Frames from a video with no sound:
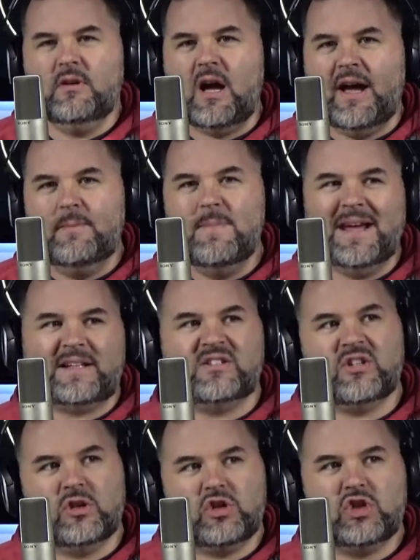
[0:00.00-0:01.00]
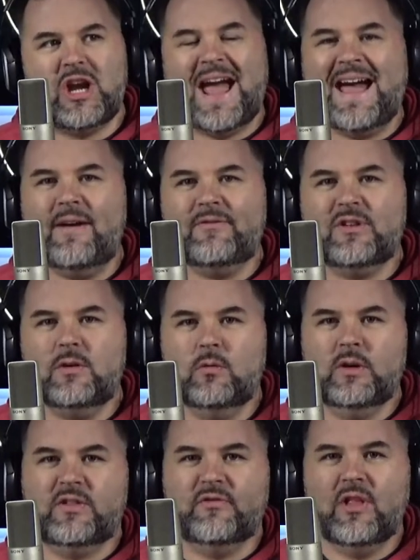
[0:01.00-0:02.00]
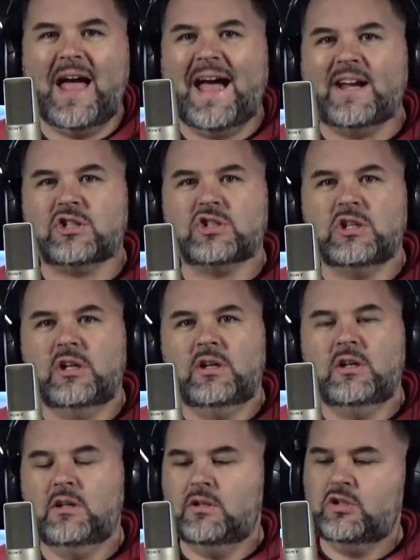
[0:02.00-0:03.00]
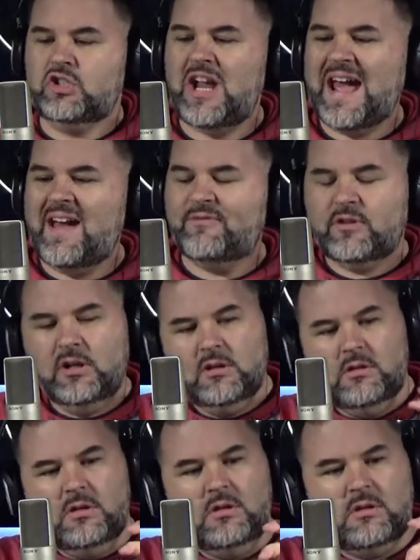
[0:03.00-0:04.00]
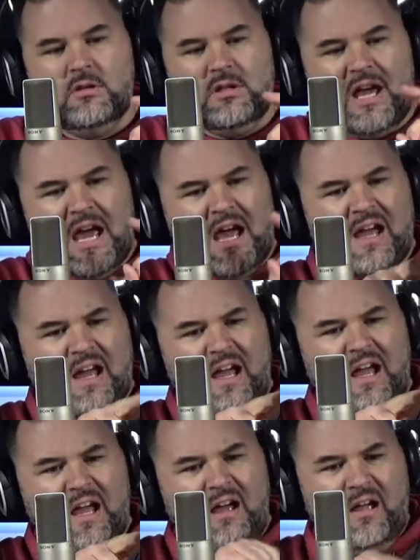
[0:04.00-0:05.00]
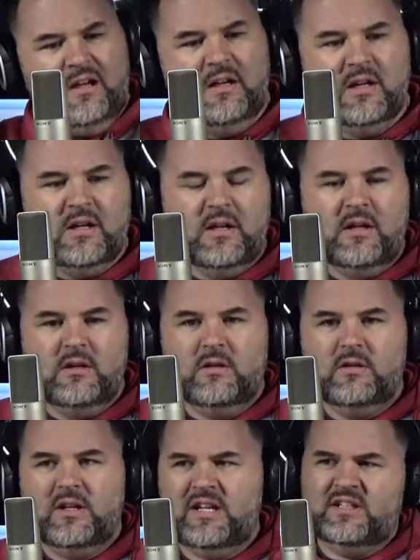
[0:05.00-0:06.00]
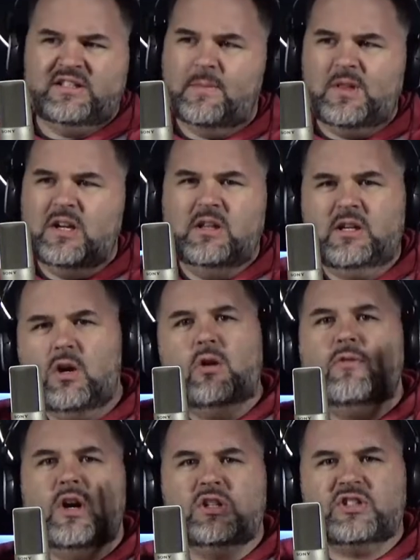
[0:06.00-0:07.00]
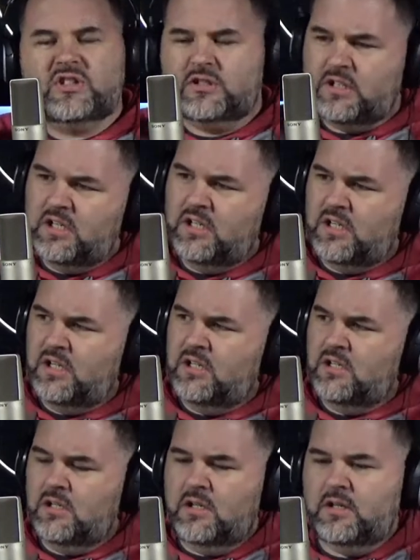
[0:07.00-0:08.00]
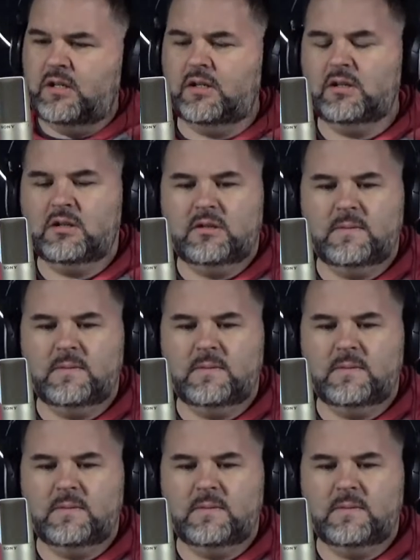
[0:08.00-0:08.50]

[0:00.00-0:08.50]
I mixed shaft with flash. Shaft. Ah! He's something in the universe. Da, da, da.